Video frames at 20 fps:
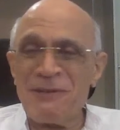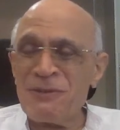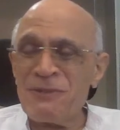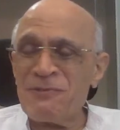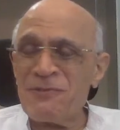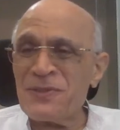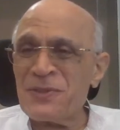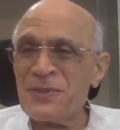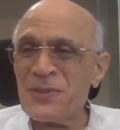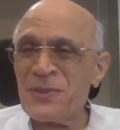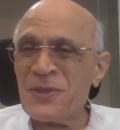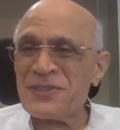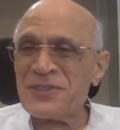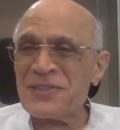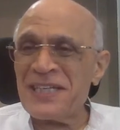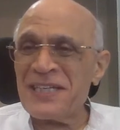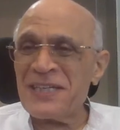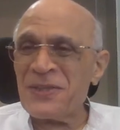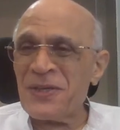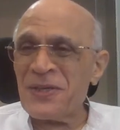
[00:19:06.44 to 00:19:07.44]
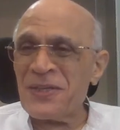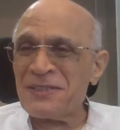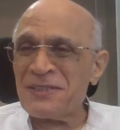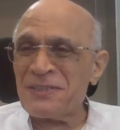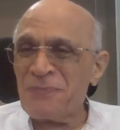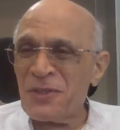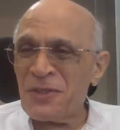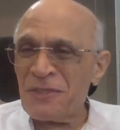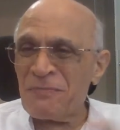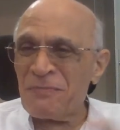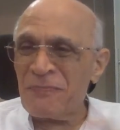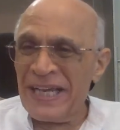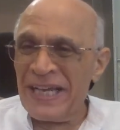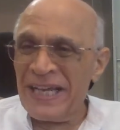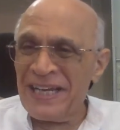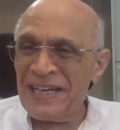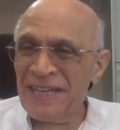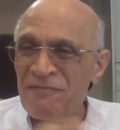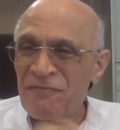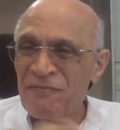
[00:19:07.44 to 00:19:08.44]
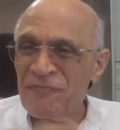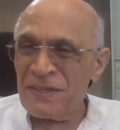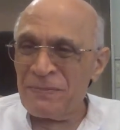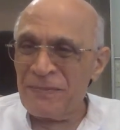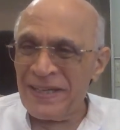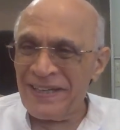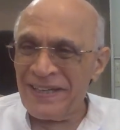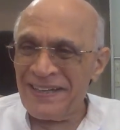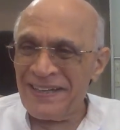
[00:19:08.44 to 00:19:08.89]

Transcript: of the talks, I talked about the male and female.